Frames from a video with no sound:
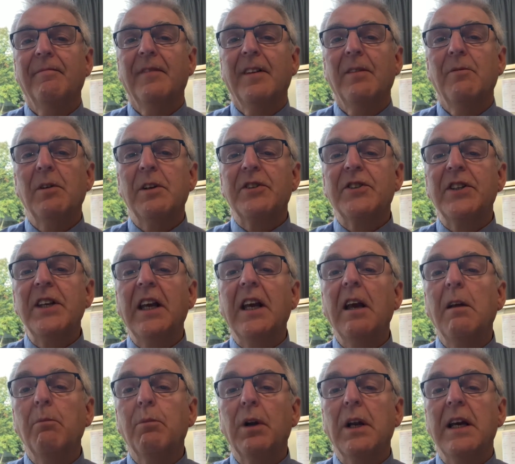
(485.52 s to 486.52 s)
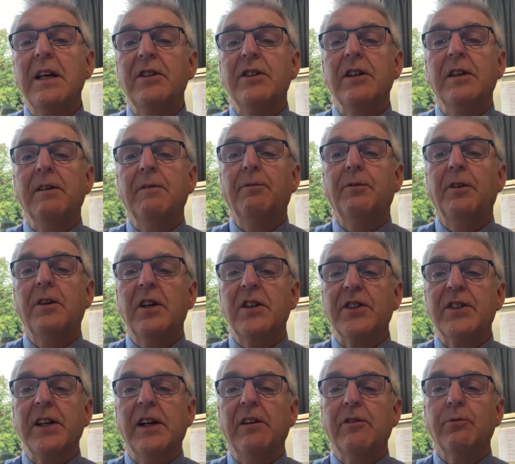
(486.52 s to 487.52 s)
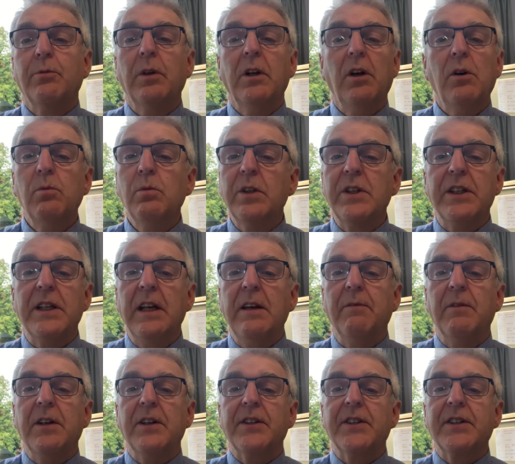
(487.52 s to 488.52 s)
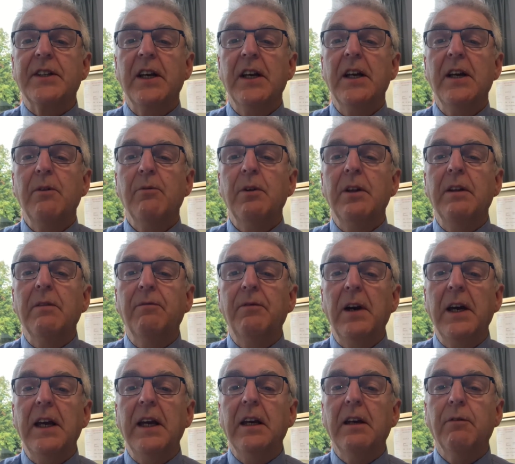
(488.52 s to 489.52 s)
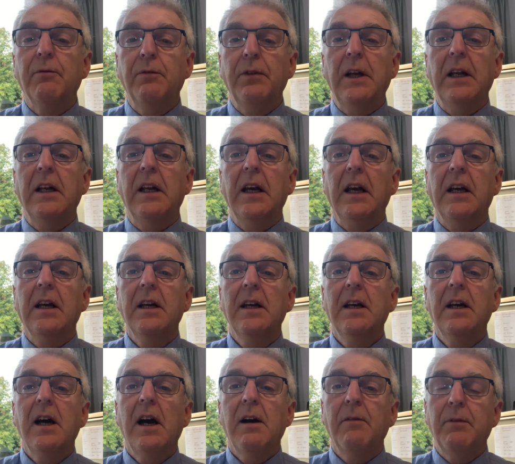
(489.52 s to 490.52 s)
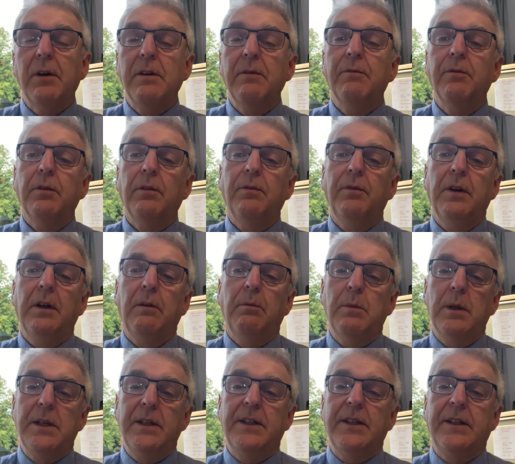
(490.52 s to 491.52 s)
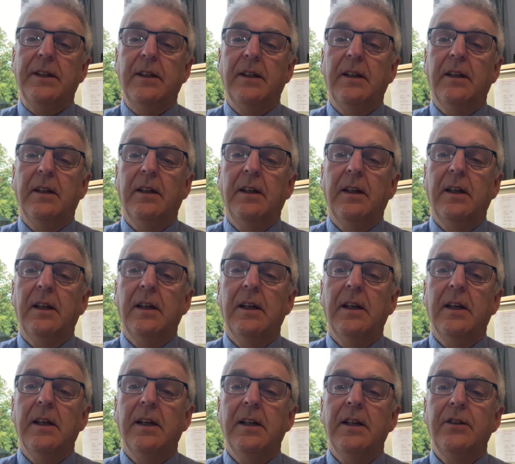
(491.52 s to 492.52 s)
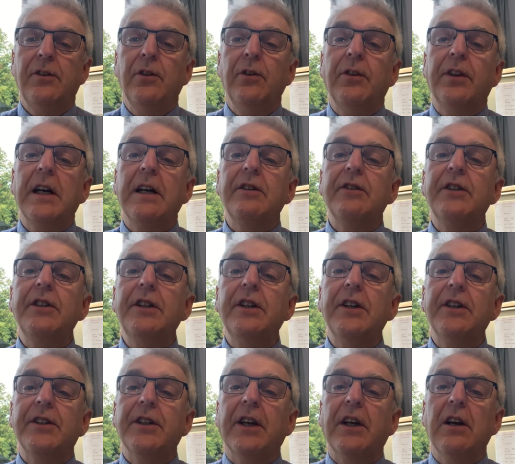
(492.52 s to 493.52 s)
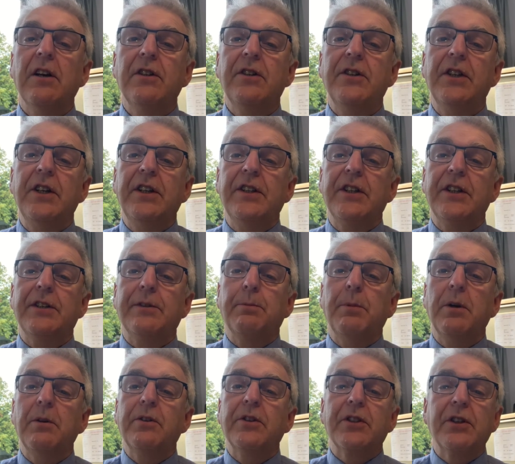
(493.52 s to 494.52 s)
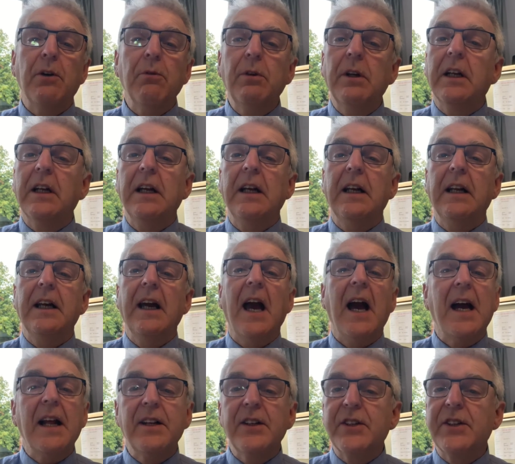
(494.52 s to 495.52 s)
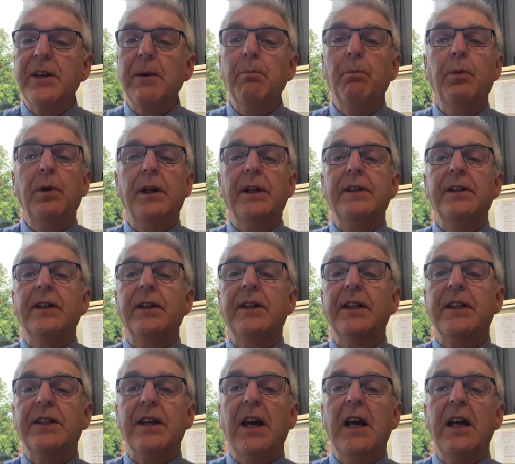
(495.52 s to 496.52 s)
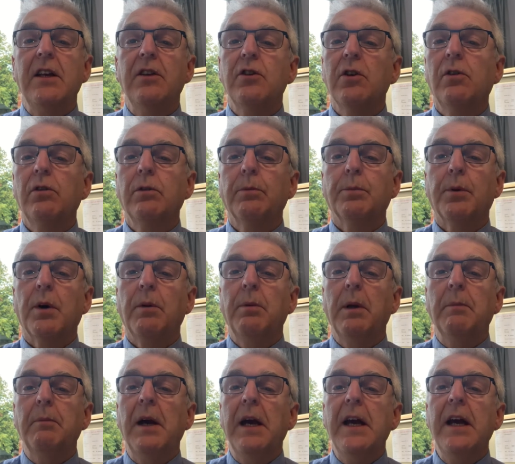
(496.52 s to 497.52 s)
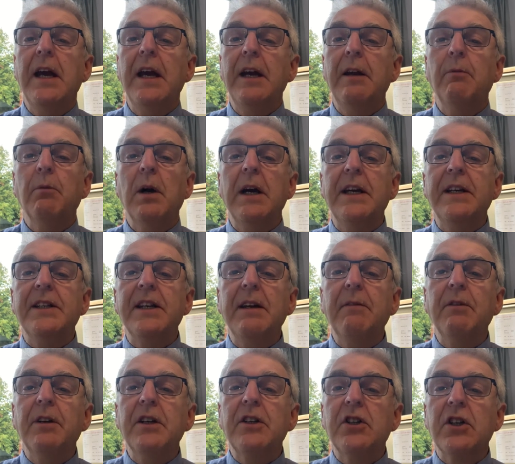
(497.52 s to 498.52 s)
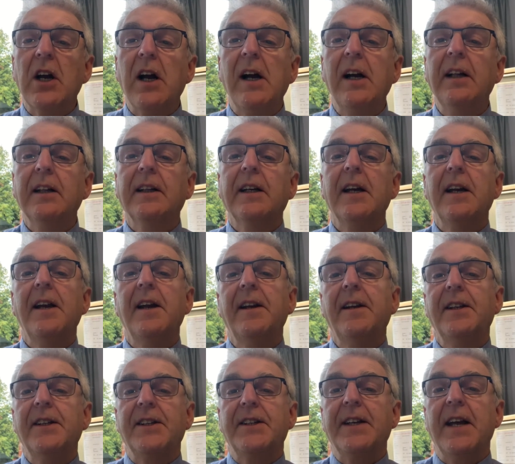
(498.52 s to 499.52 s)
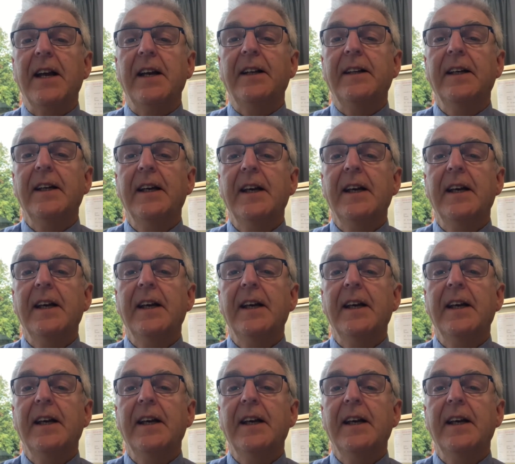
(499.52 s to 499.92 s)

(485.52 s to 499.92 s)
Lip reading: Well, seeking pleasure for ourselves will always leave us with a vague feeling of unfulfillment. 2,000 years ago, Jesus spoke so clearly and simply to this age-old problem in ways even a child can understand,